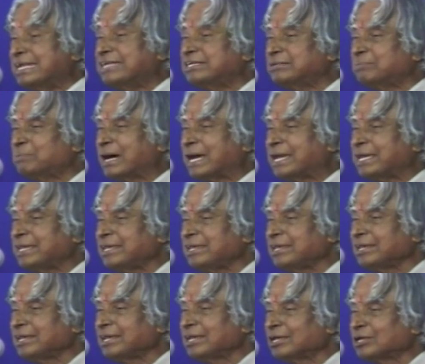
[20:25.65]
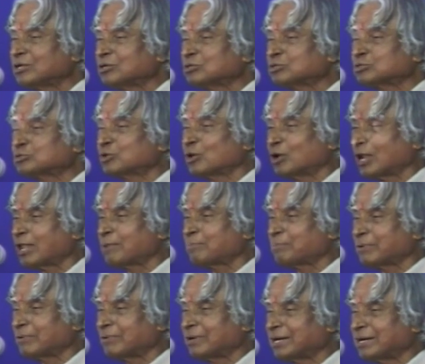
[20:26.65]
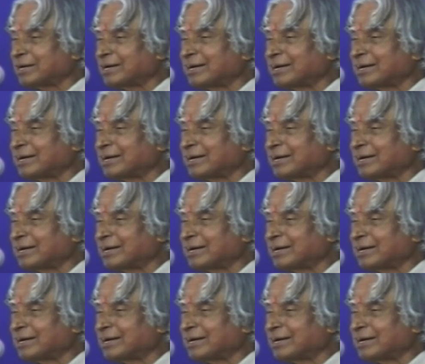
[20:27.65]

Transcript: lit by solar power?